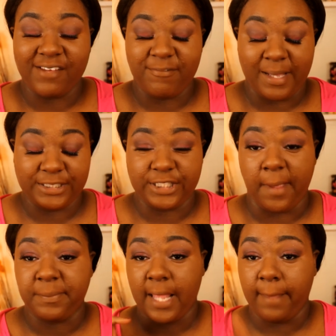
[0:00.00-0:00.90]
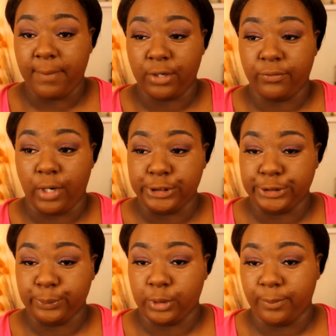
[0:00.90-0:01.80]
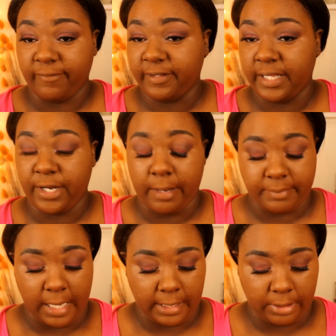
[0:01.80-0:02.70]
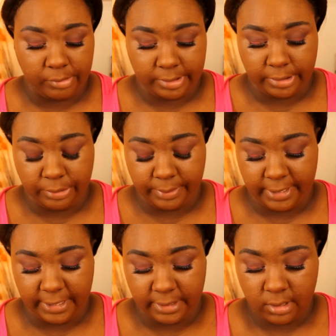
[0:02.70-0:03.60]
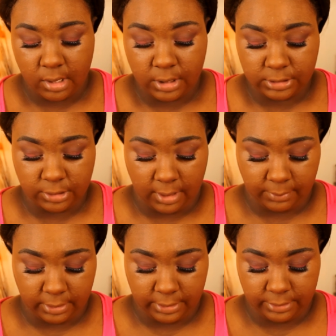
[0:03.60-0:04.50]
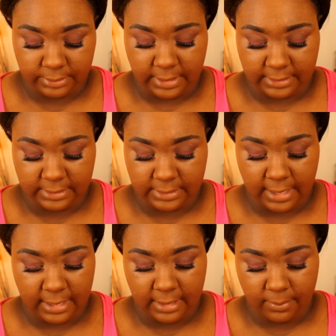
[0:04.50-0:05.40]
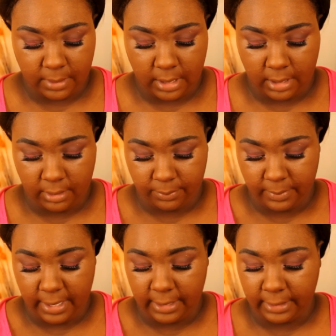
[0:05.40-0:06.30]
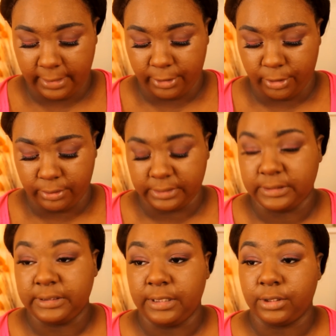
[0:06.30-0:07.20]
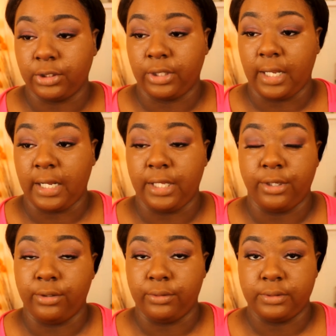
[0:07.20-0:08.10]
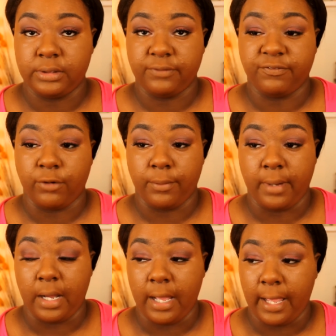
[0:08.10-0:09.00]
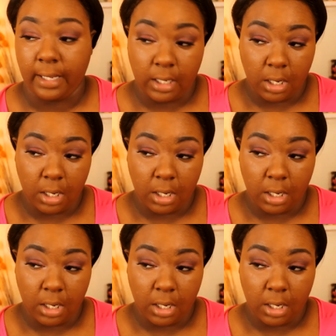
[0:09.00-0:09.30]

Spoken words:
My Shape Tape across the room over there. I'm not going to go get it, so I'm going to use that same LA Girl concealer that I used for my